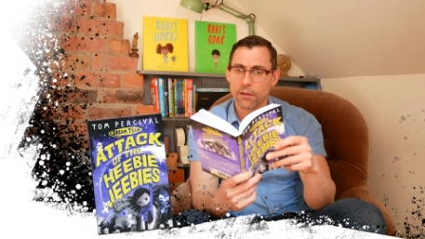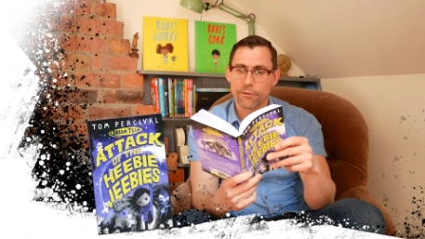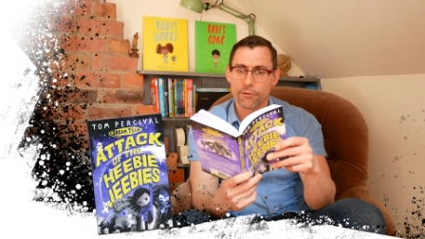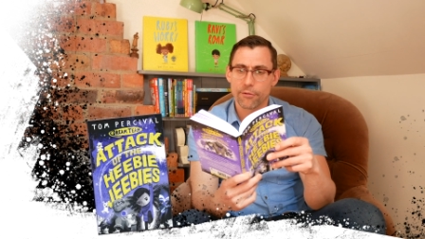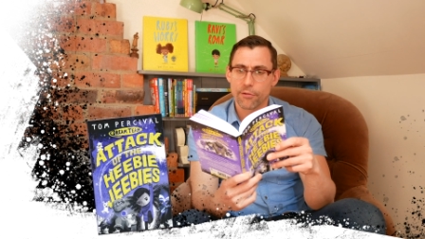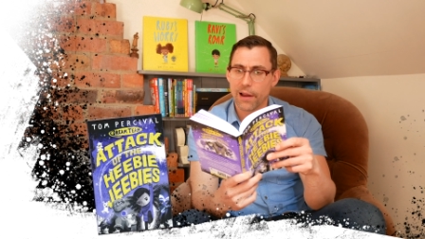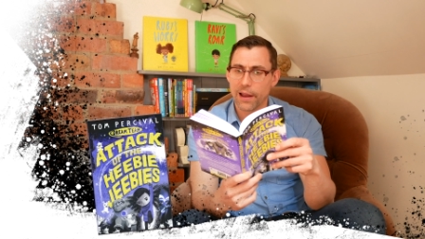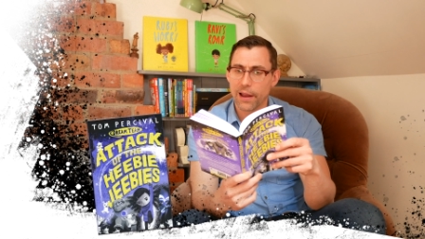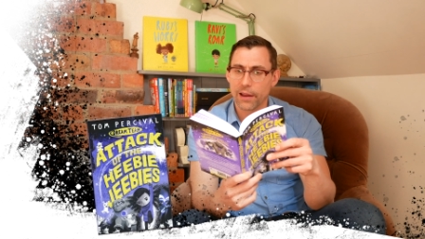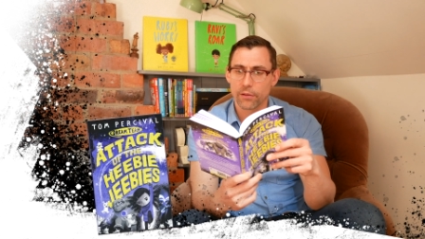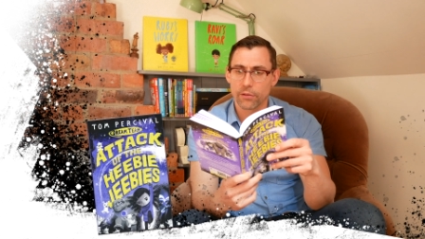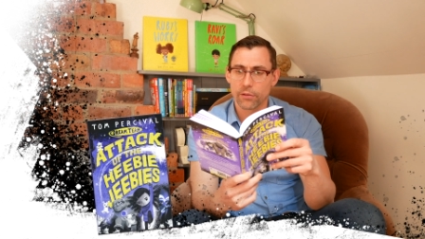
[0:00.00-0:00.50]

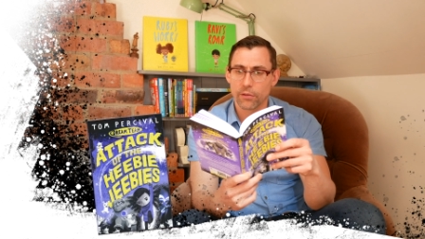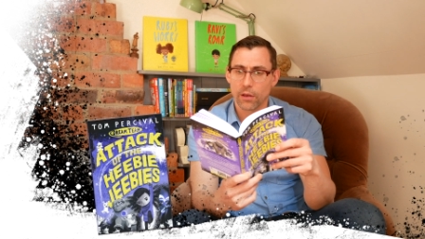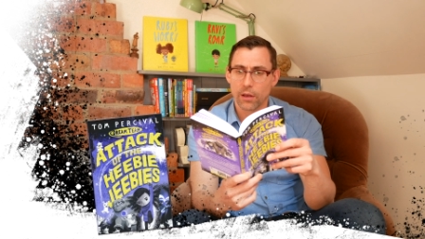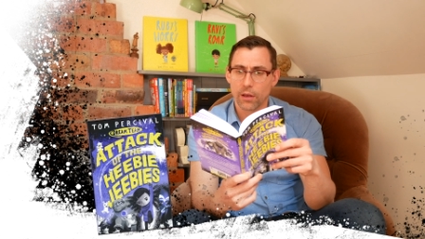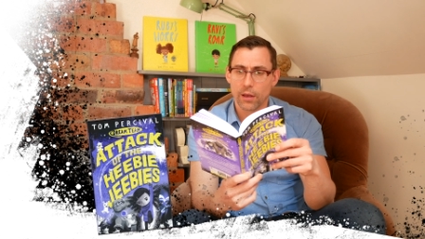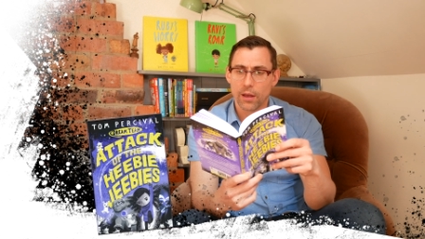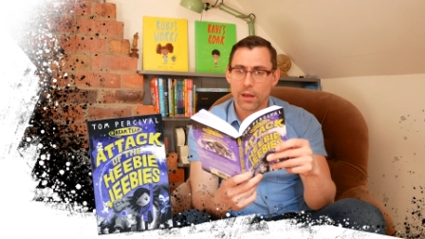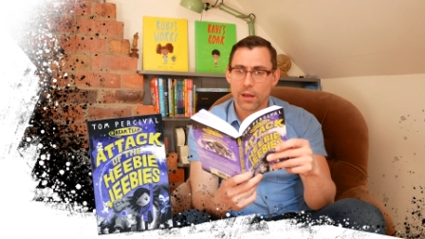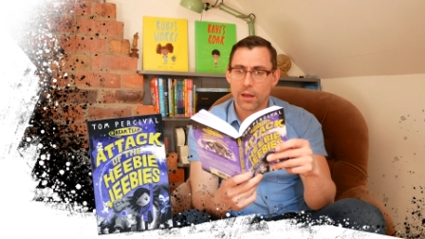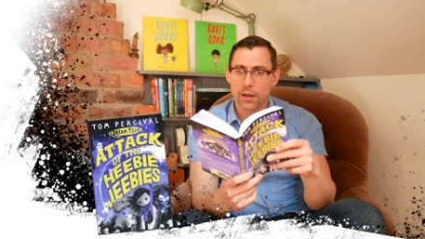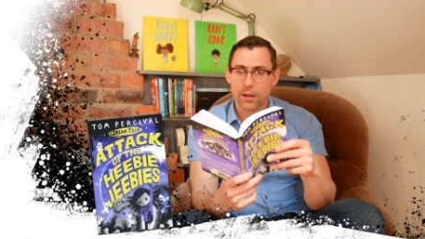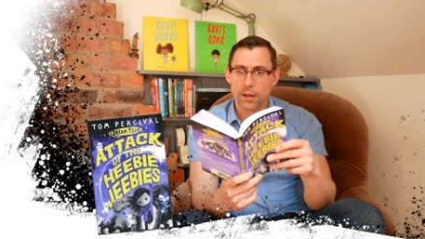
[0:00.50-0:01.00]
frowned.
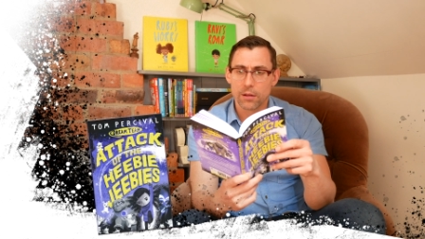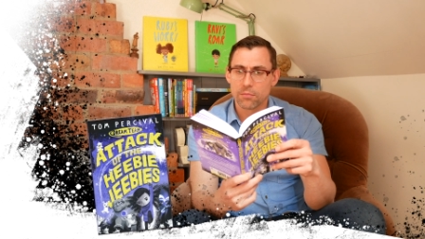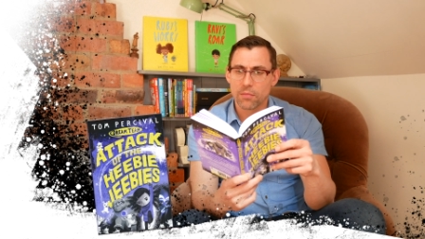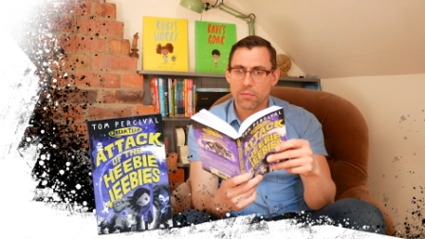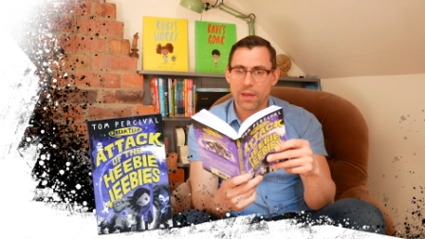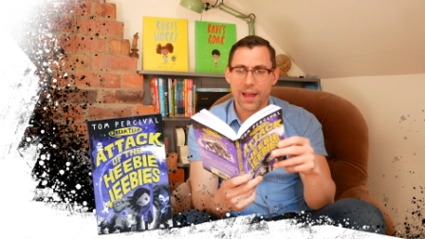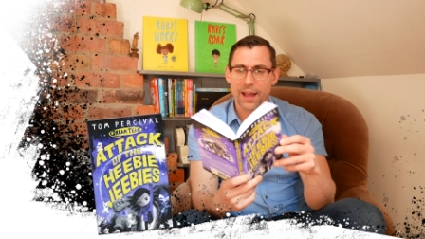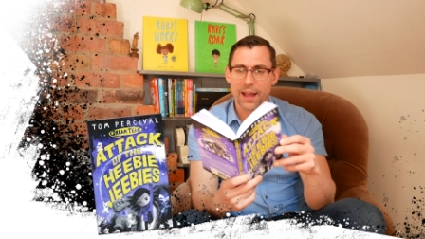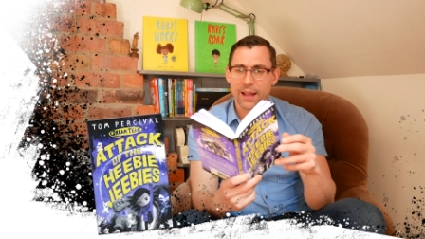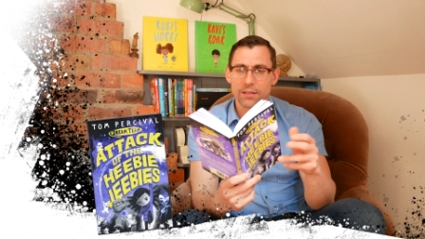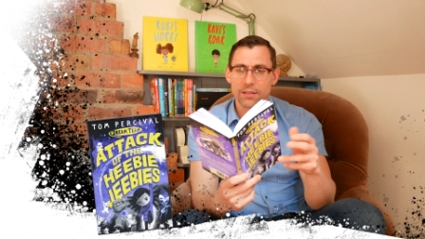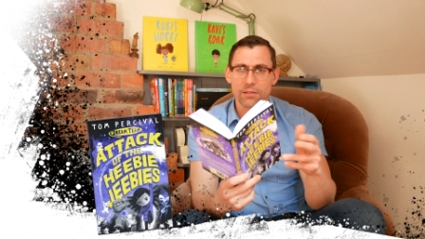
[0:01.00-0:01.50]

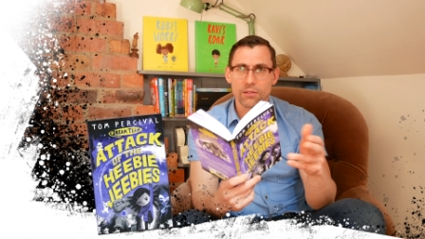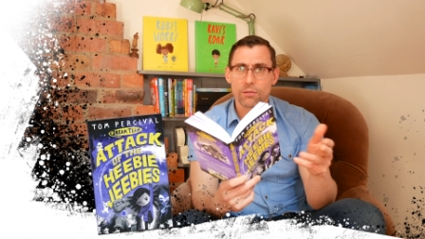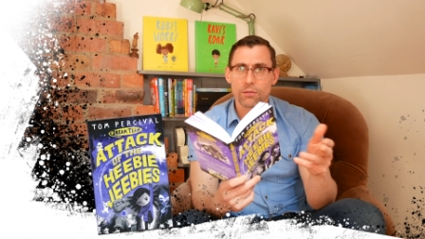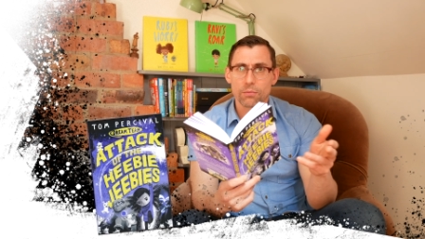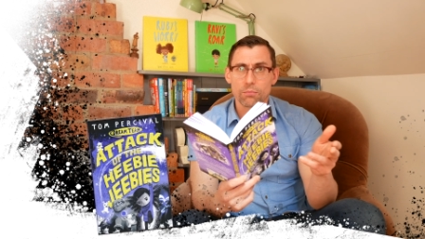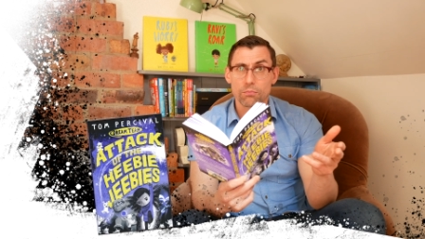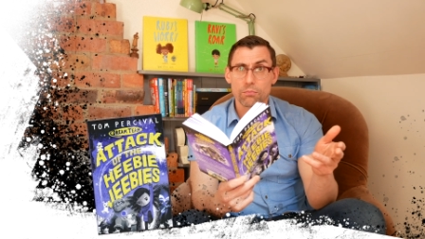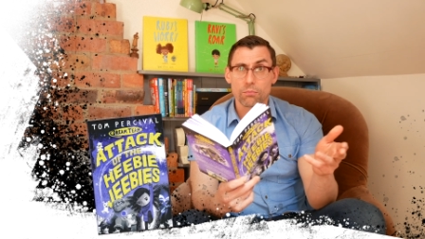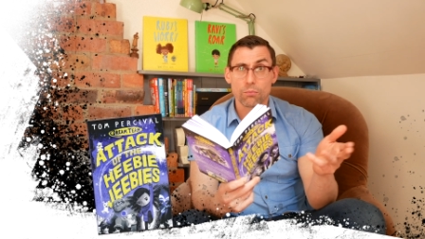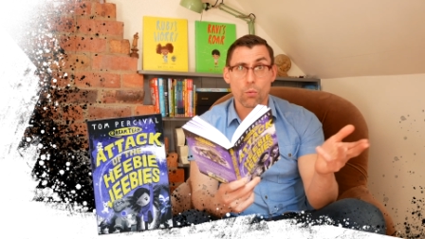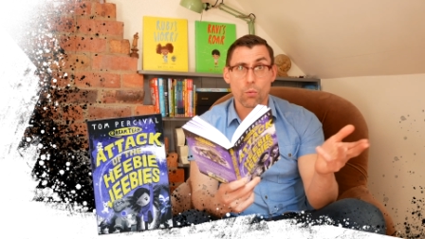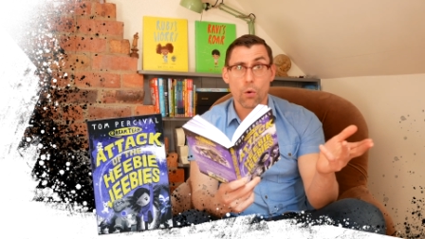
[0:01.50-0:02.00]
And
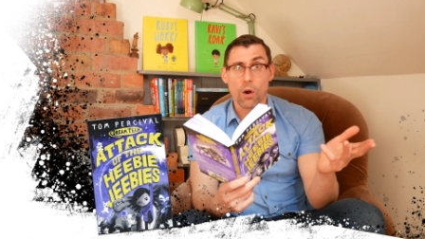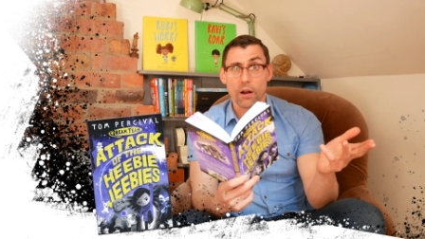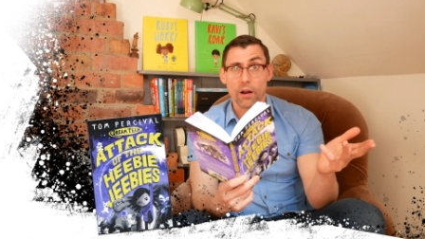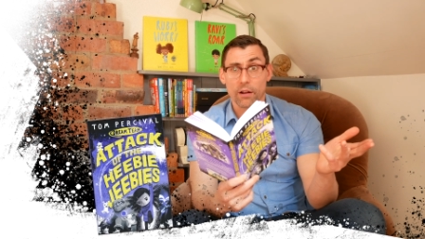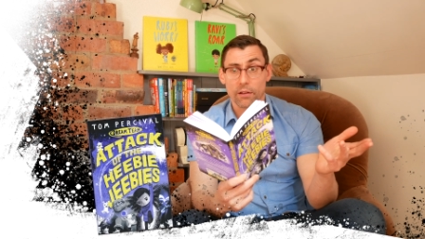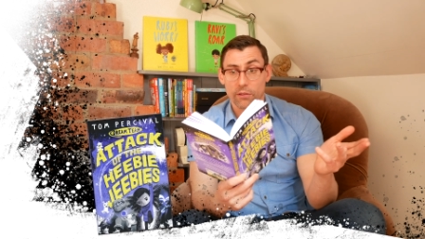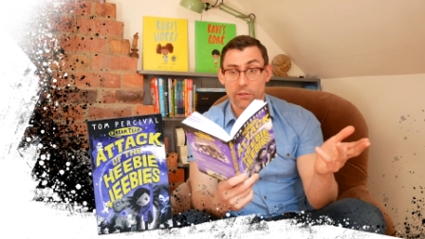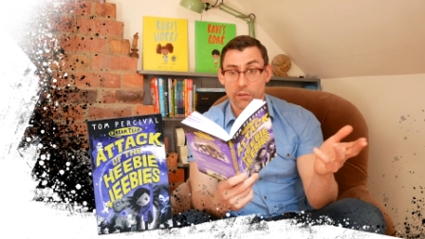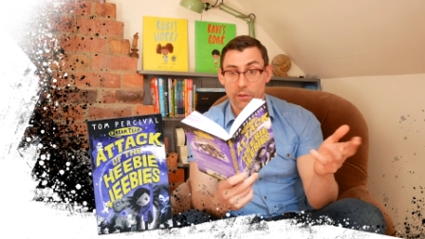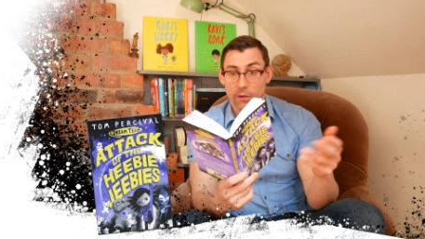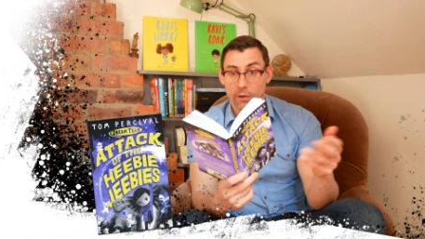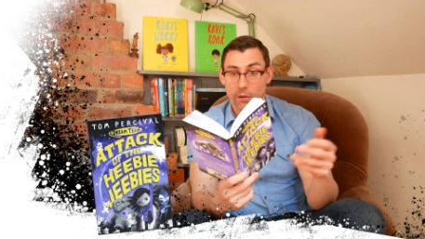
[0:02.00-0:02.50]

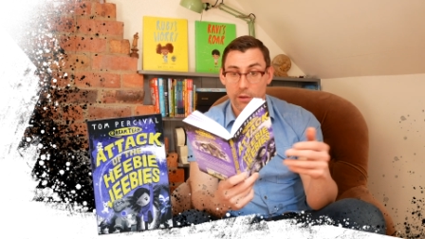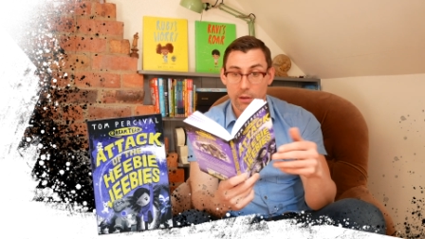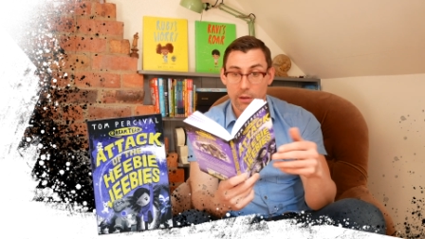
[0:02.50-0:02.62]
what?